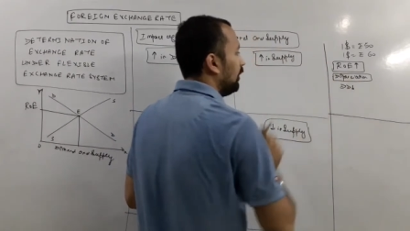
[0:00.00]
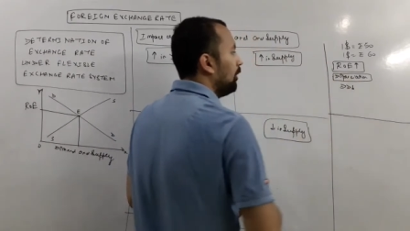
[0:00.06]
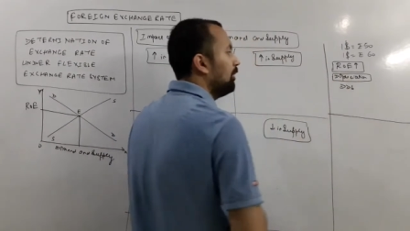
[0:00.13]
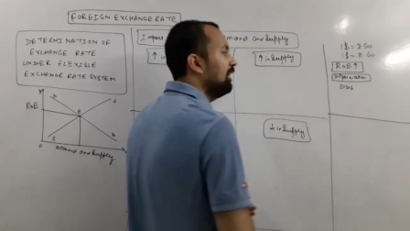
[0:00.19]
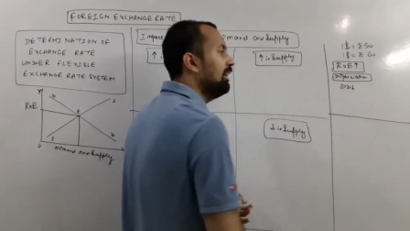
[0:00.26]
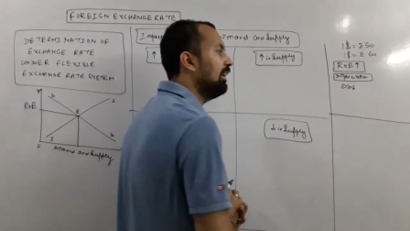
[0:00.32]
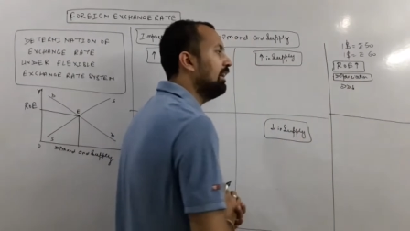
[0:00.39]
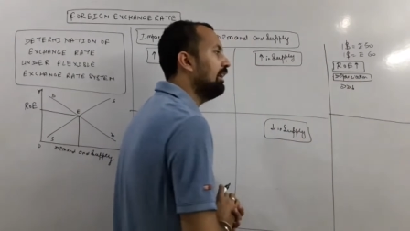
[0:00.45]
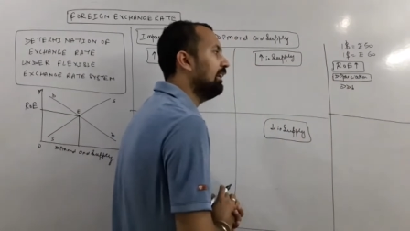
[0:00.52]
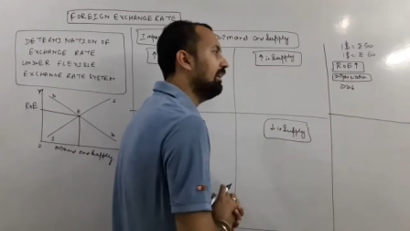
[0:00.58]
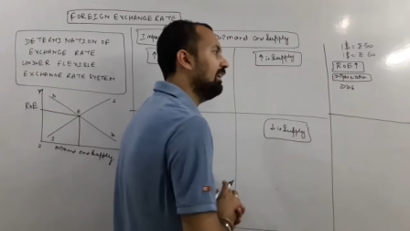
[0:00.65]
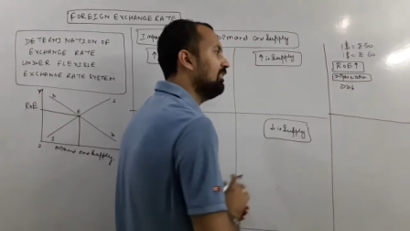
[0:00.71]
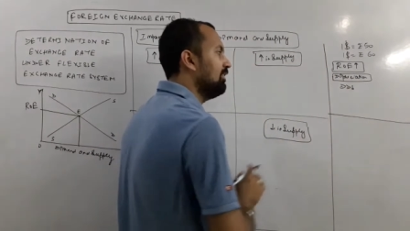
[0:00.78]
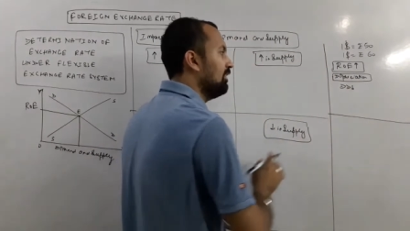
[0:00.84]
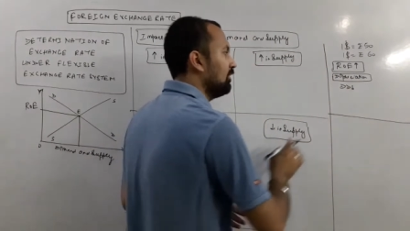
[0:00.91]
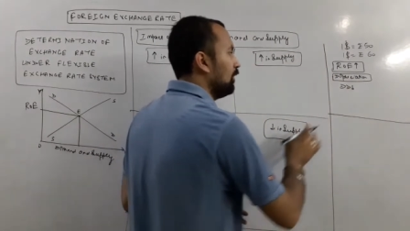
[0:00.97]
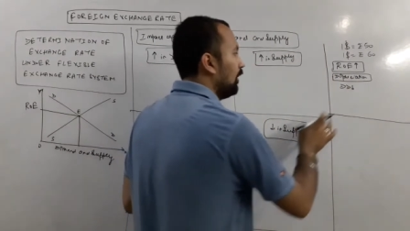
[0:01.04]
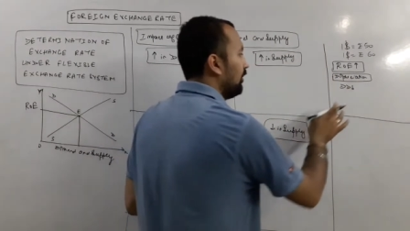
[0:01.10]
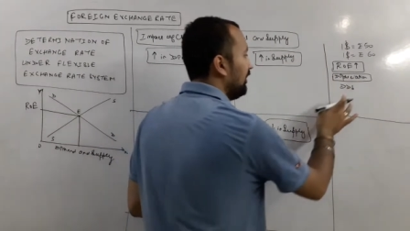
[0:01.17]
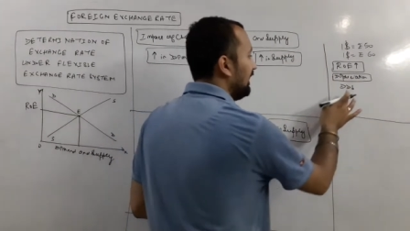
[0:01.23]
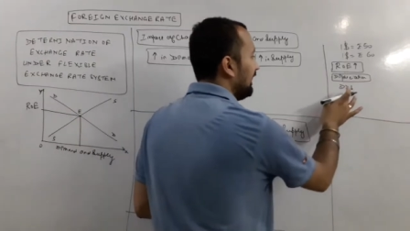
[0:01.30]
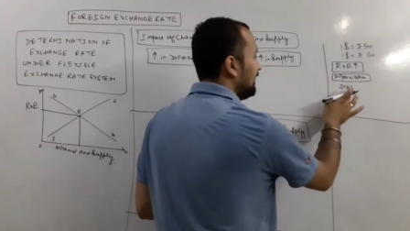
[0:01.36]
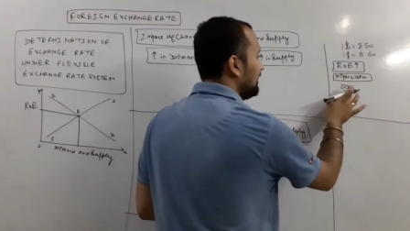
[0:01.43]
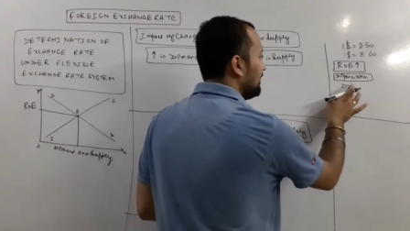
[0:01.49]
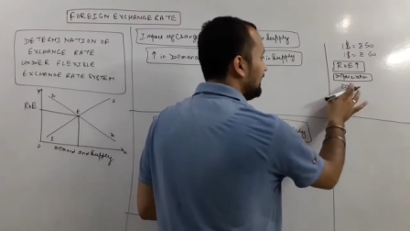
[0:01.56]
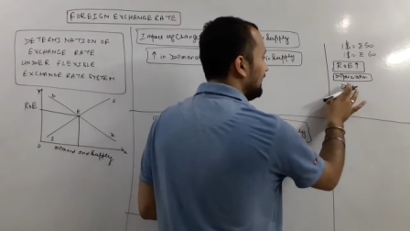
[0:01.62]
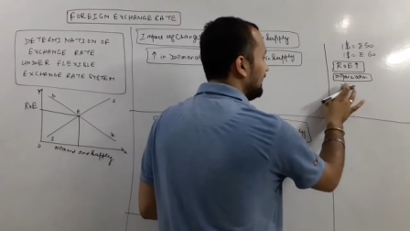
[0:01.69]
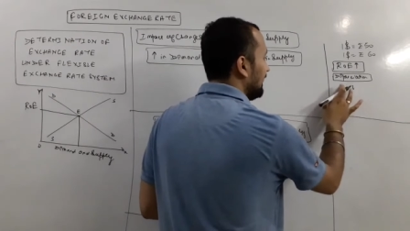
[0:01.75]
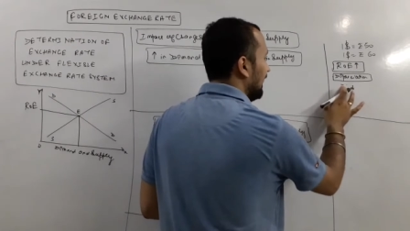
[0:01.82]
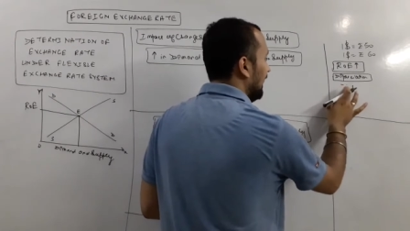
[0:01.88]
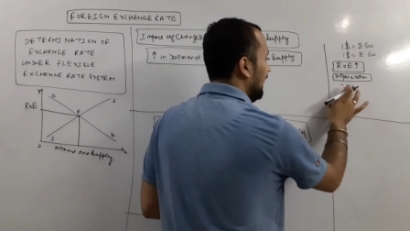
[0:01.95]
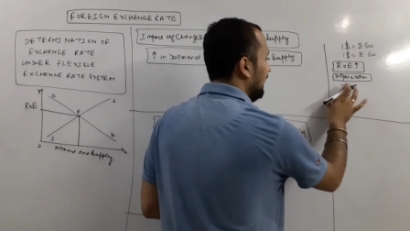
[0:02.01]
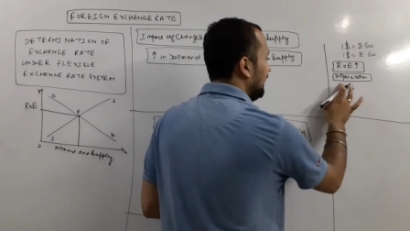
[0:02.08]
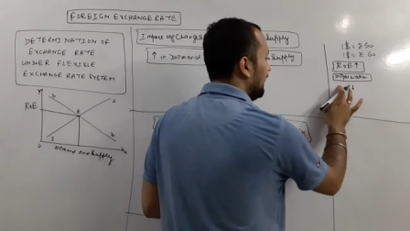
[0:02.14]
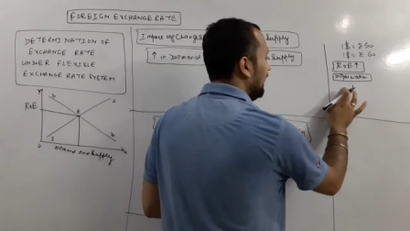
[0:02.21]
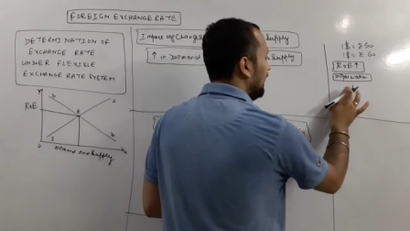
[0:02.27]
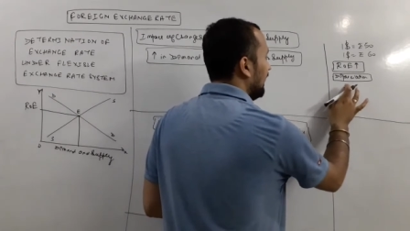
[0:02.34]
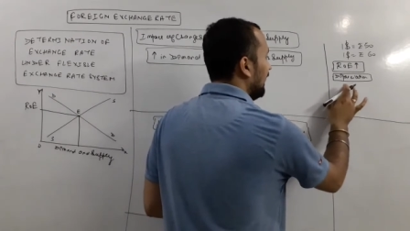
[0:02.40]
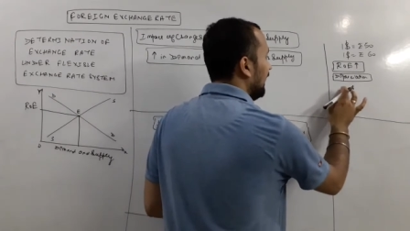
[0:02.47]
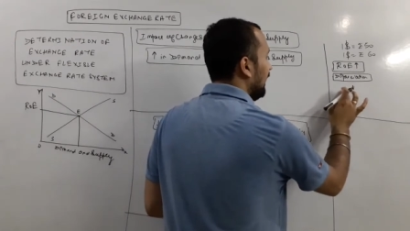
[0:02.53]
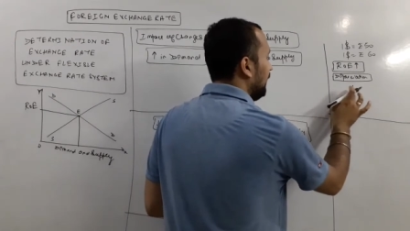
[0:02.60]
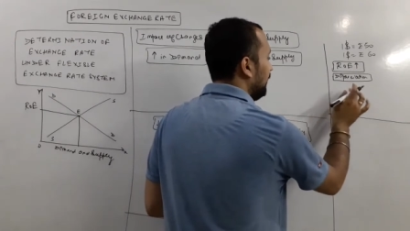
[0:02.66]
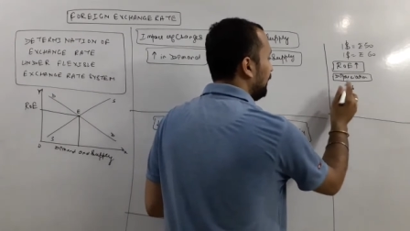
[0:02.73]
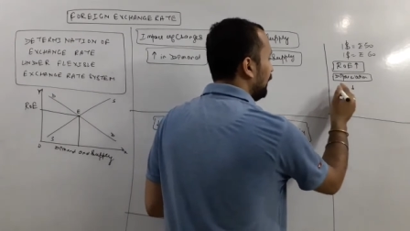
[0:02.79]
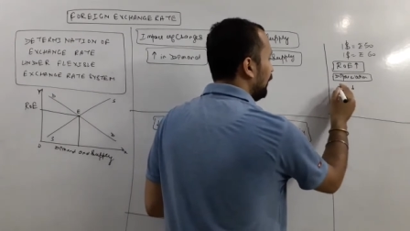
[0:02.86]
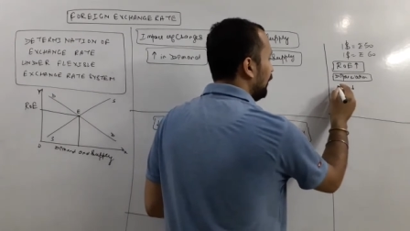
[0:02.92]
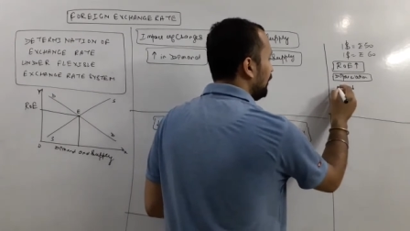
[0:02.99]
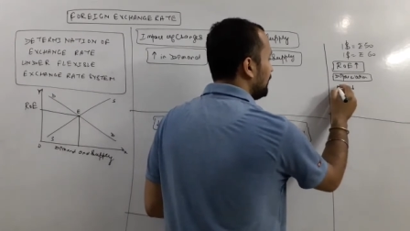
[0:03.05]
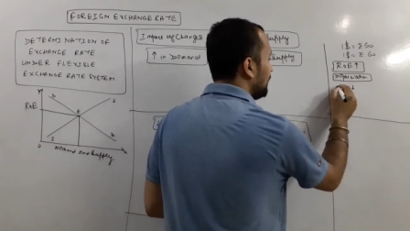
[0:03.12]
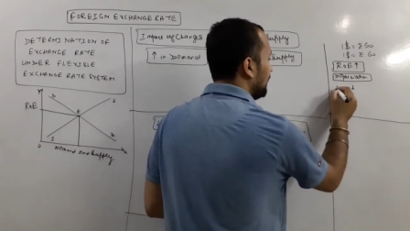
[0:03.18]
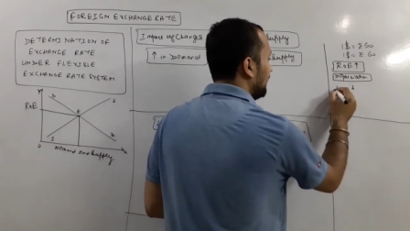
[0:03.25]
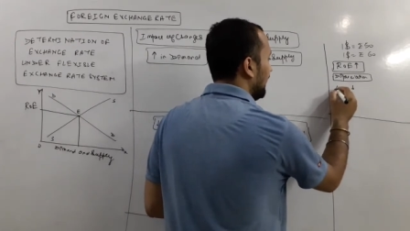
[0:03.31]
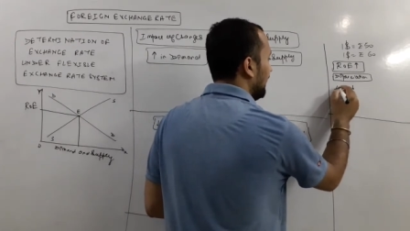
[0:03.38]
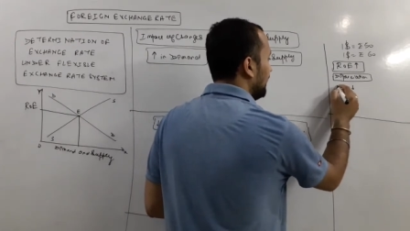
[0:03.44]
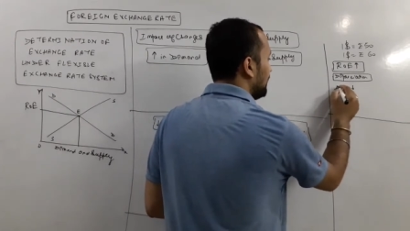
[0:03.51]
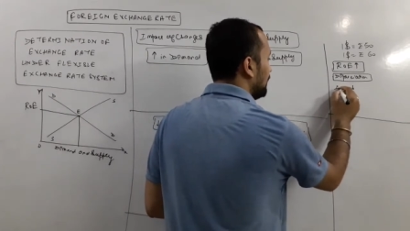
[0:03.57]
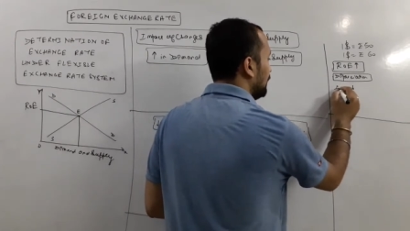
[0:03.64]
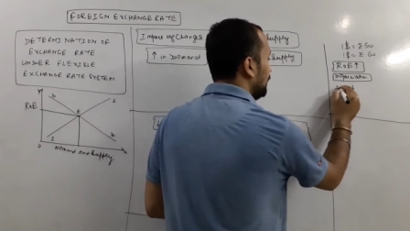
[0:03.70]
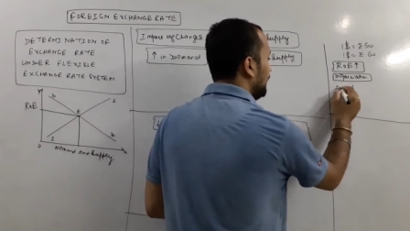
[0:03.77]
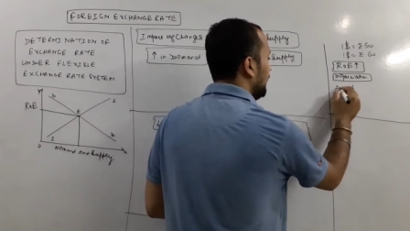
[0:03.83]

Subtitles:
commodity decreases, or we can say that imports tends to